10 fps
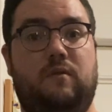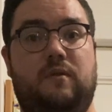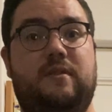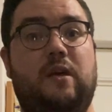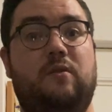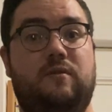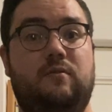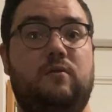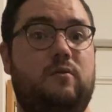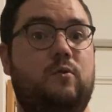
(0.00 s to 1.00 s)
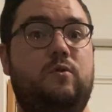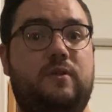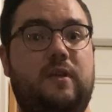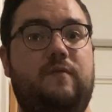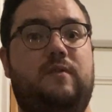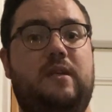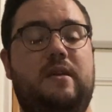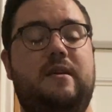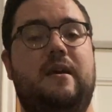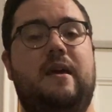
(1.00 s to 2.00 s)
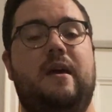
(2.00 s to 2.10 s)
sells loose leaf tea